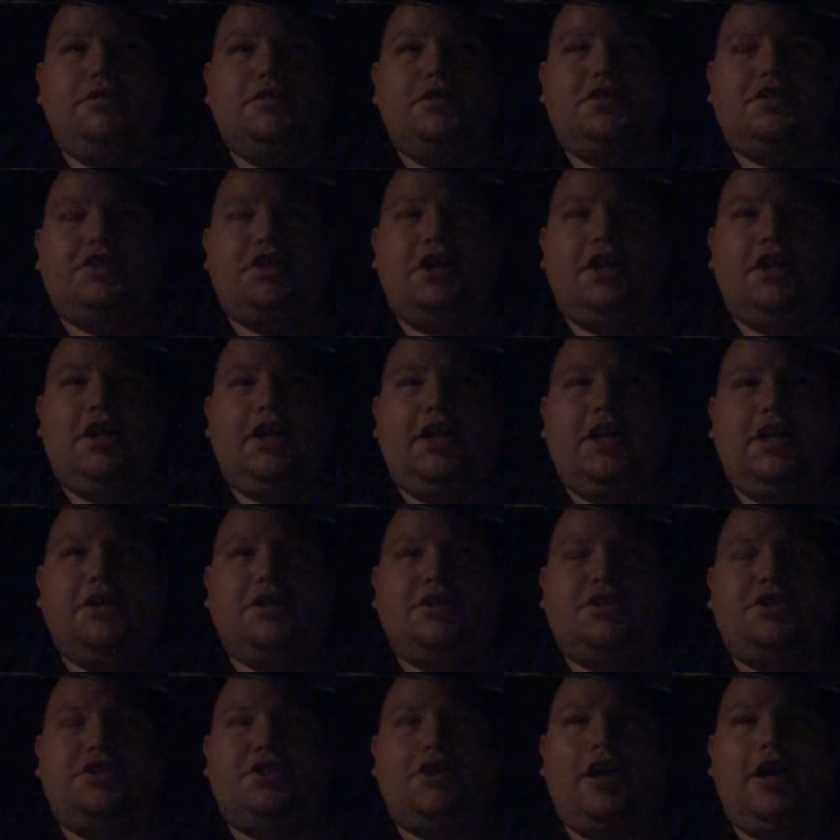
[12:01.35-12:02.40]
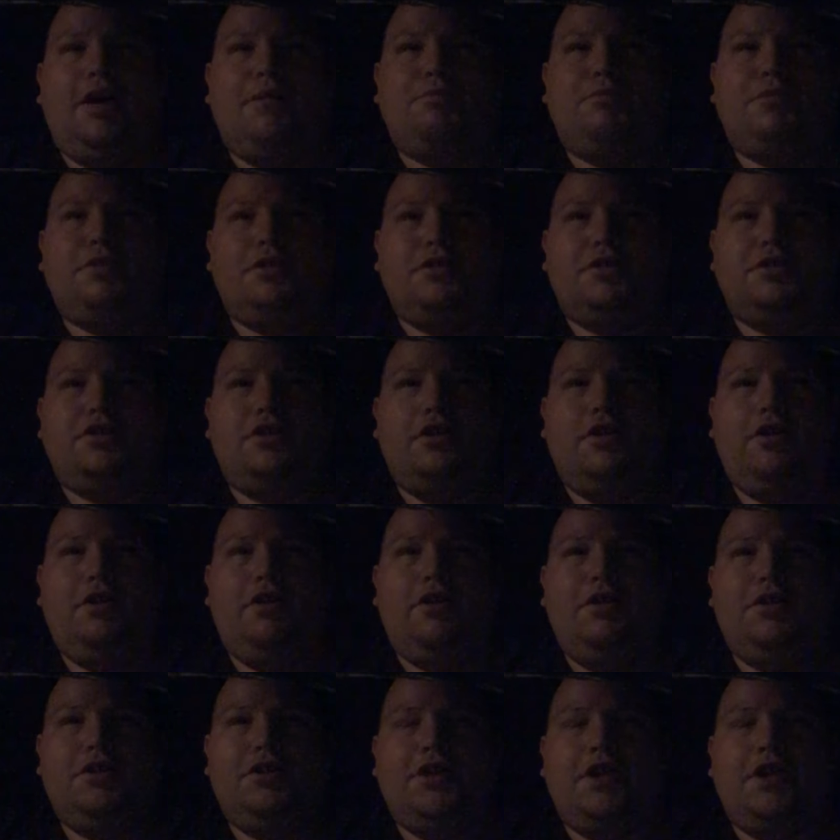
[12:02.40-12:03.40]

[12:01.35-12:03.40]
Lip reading: to say, "Hey, stop this all